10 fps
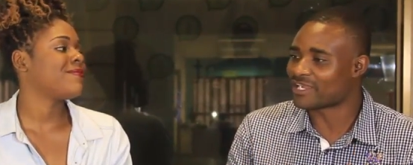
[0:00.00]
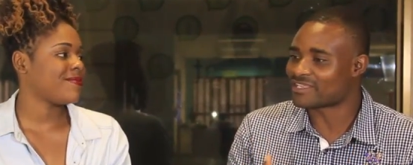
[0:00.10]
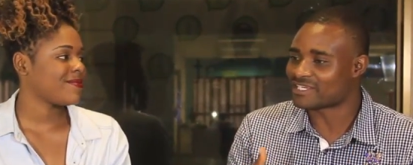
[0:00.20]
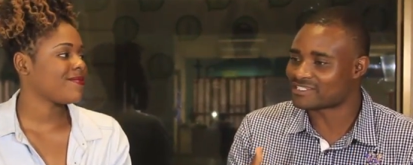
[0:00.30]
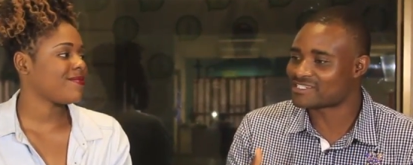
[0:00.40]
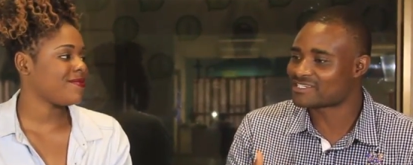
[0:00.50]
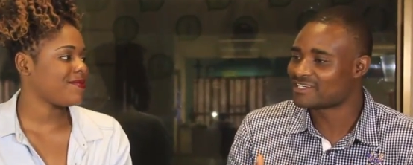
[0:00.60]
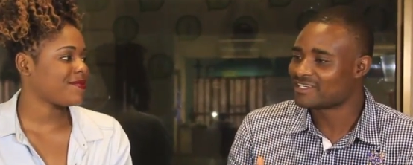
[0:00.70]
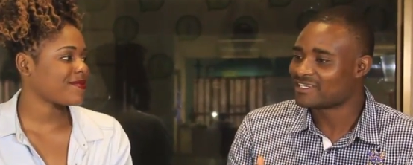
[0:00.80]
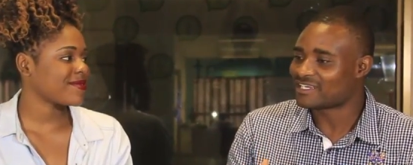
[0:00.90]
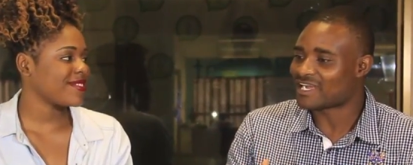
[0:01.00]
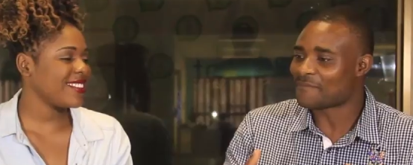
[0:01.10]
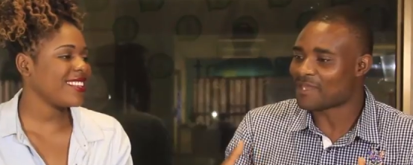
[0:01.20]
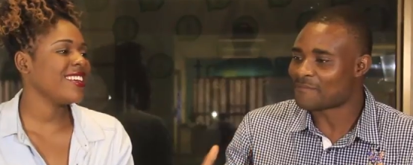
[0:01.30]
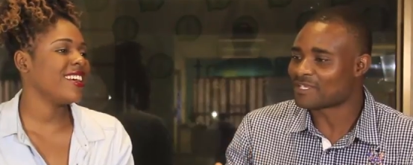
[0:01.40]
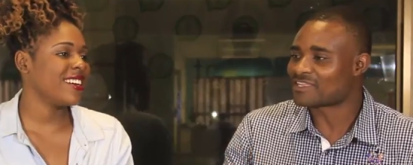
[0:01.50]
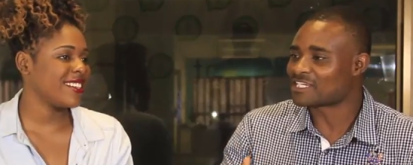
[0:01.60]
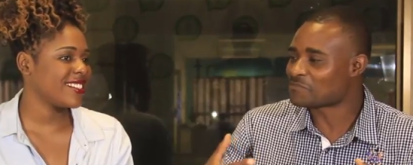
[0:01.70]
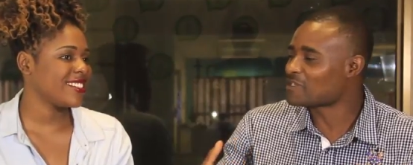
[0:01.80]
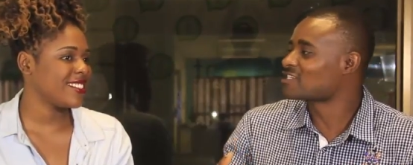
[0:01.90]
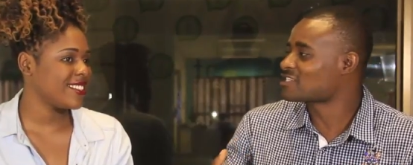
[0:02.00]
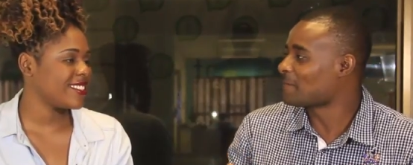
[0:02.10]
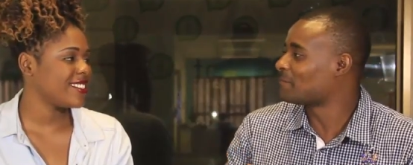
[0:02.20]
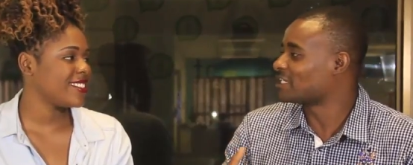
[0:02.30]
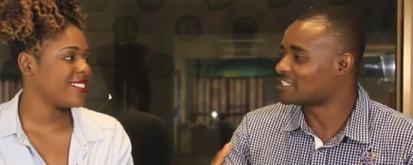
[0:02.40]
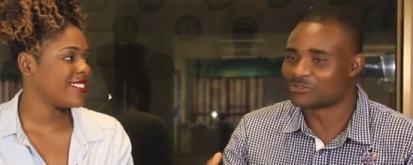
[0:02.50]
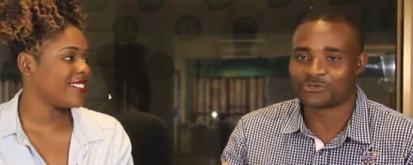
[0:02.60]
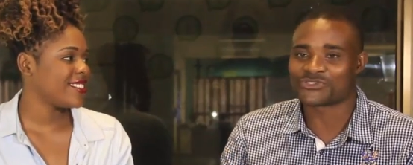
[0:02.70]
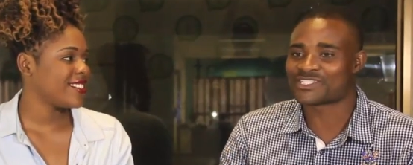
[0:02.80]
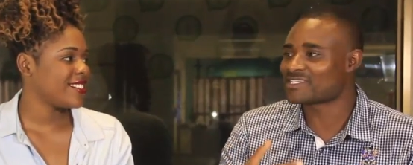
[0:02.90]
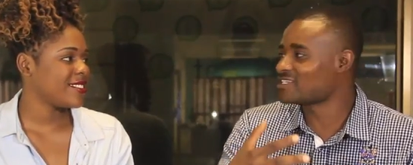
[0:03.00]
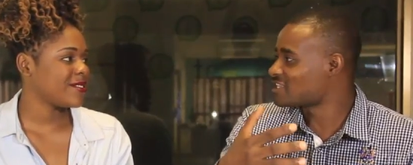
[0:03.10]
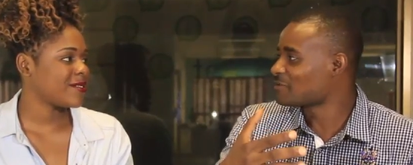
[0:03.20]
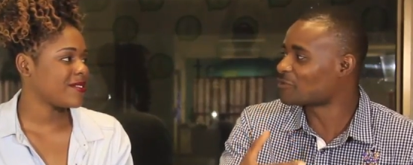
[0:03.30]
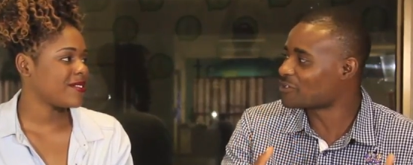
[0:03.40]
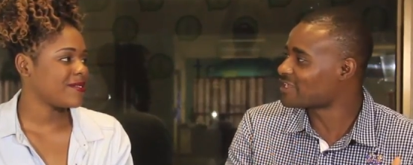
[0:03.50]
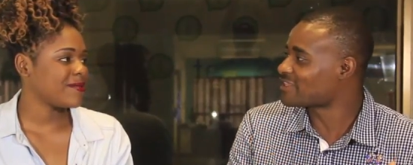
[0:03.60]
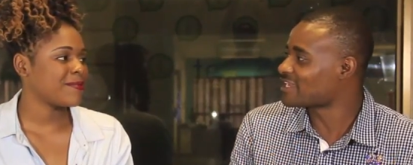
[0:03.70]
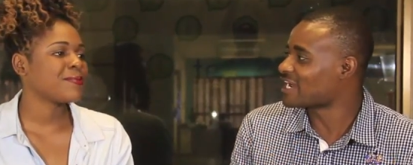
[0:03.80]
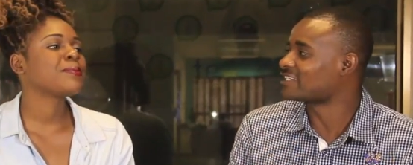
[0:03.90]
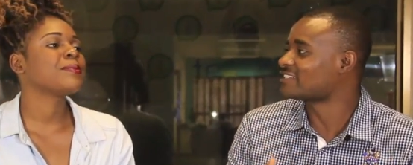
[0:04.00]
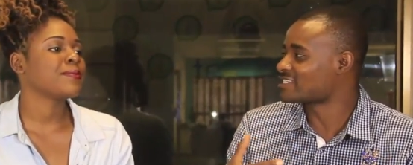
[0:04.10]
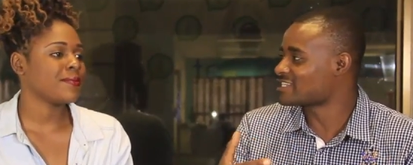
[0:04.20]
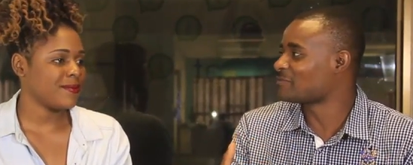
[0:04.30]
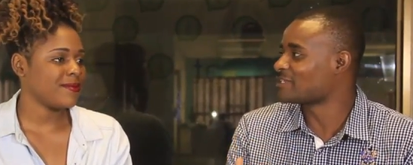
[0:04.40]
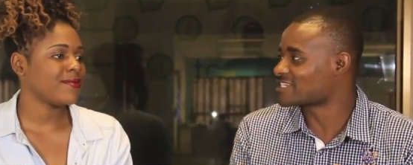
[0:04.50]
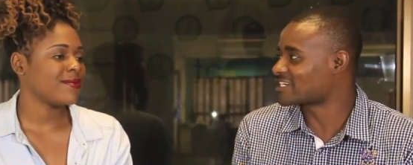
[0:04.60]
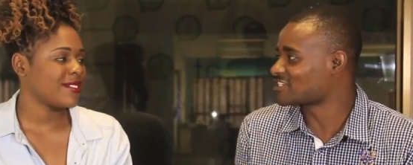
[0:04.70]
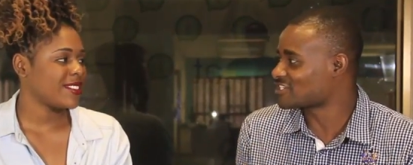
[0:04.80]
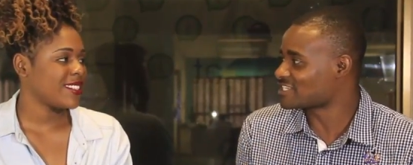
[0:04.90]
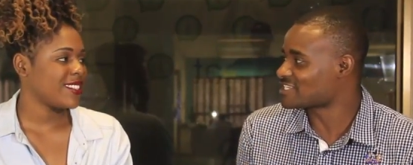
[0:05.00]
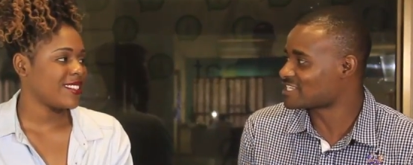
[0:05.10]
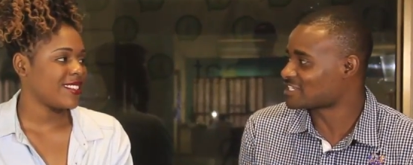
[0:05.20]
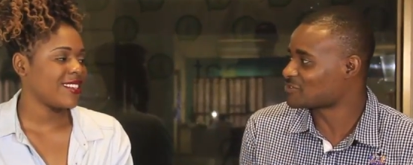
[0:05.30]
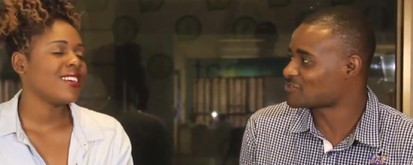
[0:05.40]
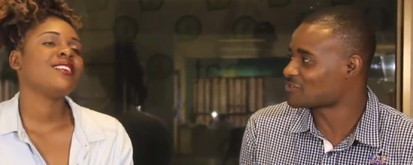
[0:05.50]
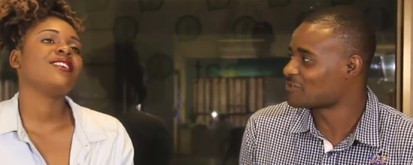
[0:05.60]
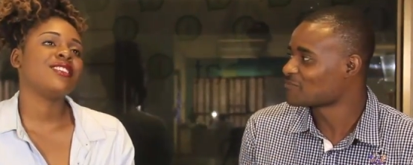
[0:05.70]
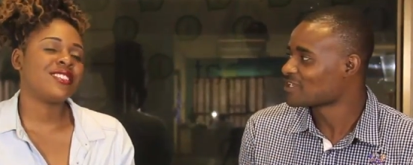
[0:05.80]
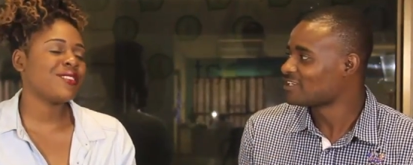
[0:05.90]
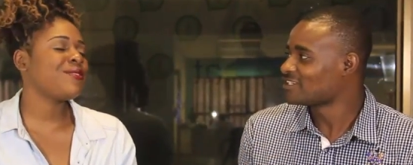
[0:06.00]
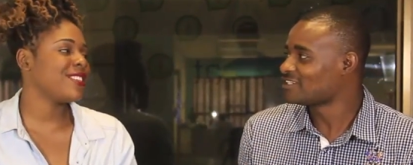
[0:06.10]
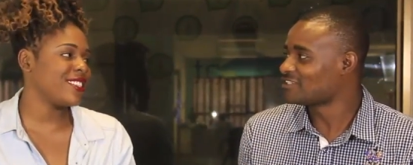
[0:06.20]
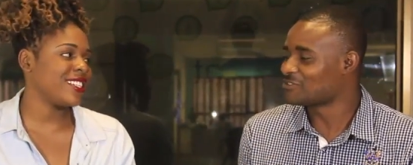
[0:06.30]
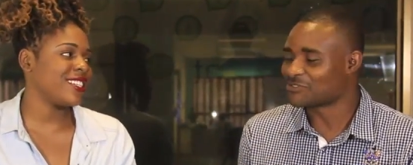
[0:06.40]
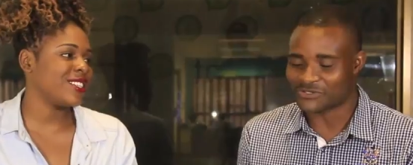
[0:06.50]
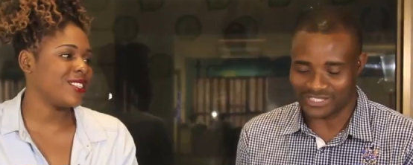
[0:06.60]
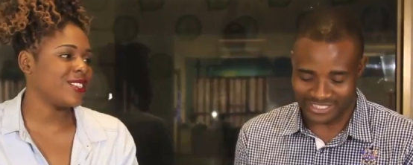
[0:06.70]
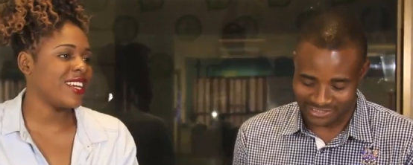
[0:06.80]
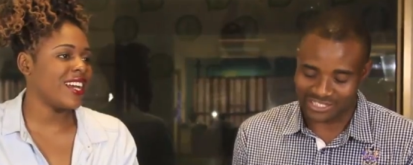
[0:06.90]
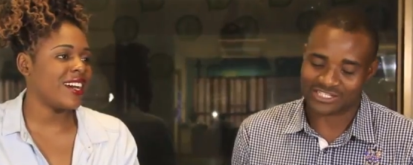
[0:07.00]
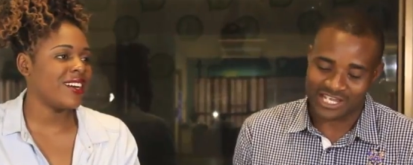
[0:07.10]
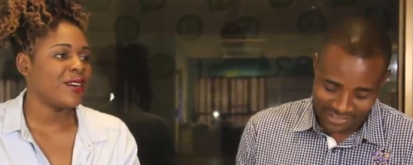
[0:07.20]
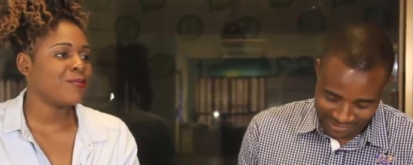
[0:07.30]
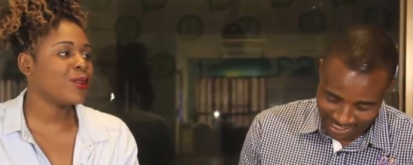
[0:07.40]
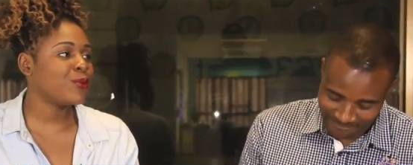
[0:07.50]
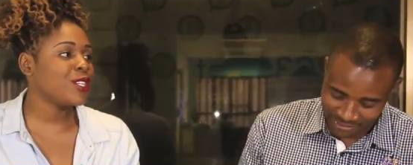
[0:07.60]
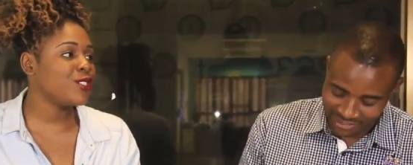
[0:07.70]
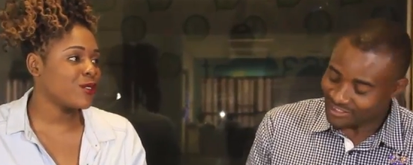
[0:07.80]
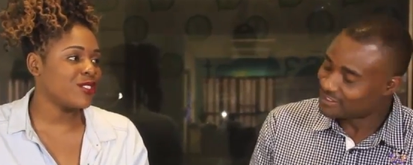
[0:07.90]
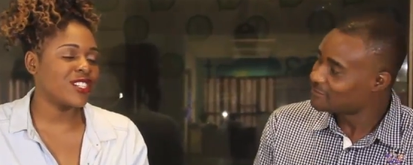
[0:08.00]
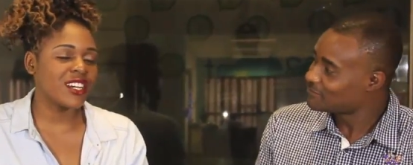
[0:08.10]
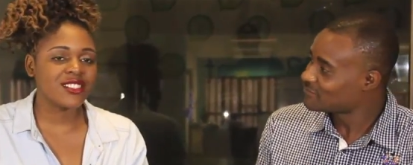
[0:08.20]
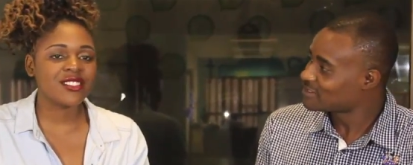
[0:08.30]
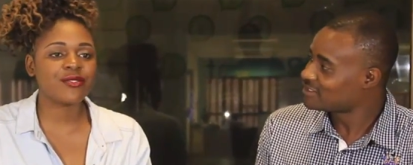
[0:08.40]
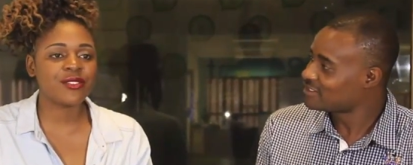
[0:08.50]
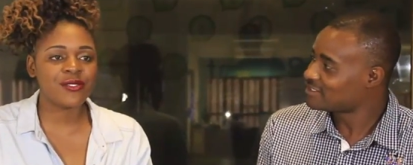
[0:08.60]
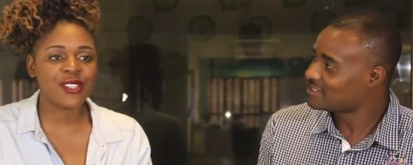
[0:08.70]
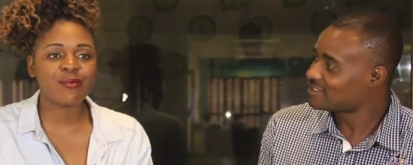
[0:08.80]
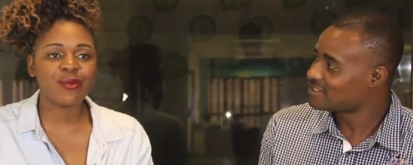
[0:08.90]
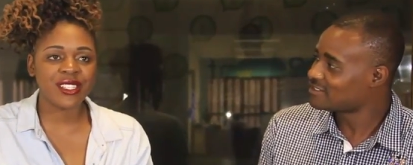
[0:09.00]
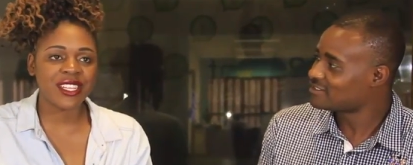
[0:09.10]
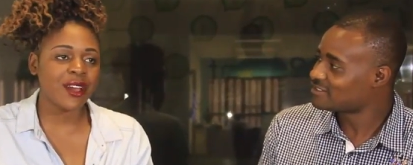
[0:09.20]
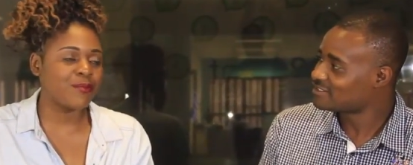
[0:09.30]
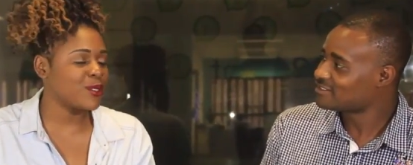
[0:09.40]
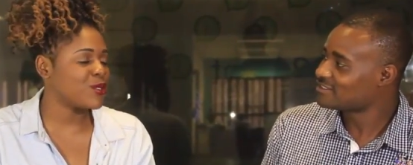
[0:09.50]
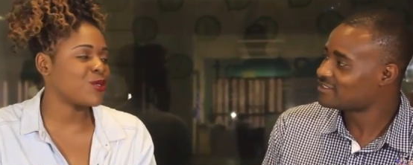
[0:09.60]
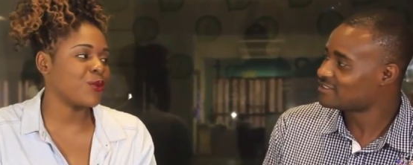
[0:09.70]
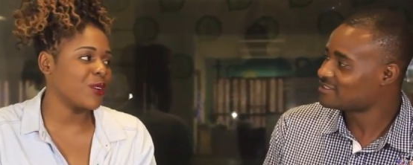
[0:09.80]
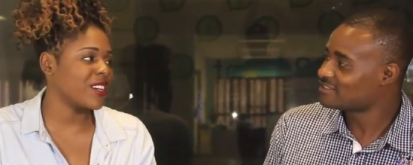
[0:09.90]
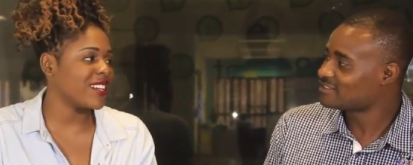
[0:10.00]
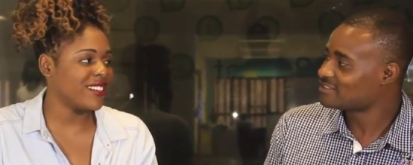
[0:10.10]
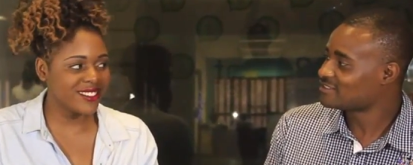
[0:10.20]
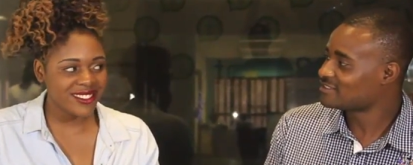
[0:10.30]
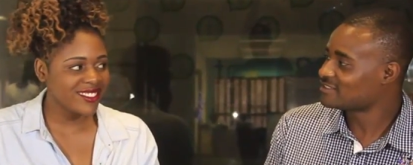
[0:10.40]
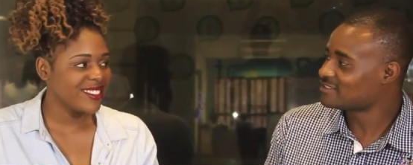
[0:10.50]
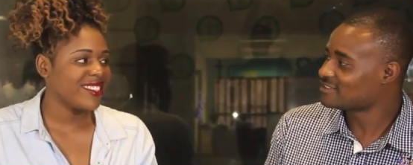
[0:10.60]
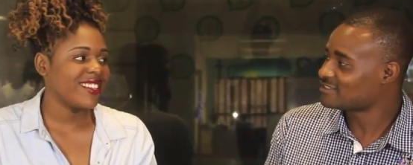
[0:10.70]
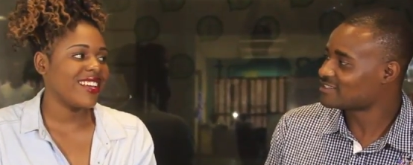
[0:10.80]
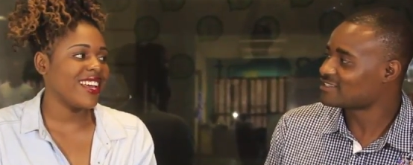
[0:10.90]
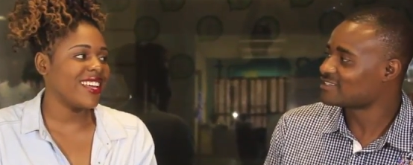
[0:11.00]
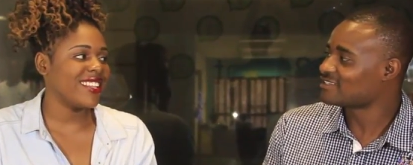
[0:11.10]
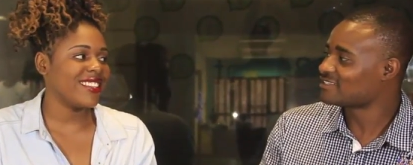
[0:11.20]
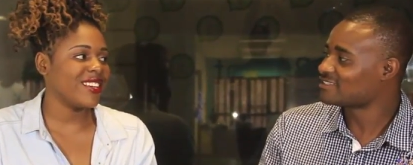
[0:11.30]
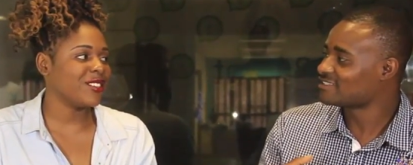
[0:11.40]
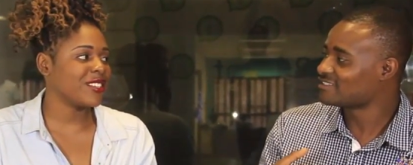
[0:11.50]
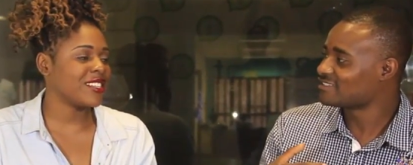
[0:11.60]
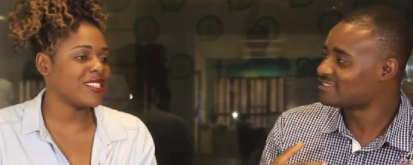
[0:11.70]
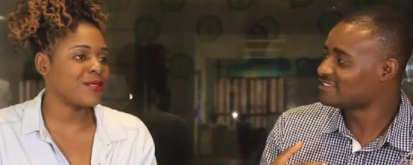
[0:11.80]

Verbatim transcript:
Speaker 1: way that I, I mean, yeah. that makes somebody who sees them going there address them as Christians. Is that not so?
Speaker 2: Definitely, no, you know, yeah. But we don't judge. If, if somebody happens to walk in and they're looking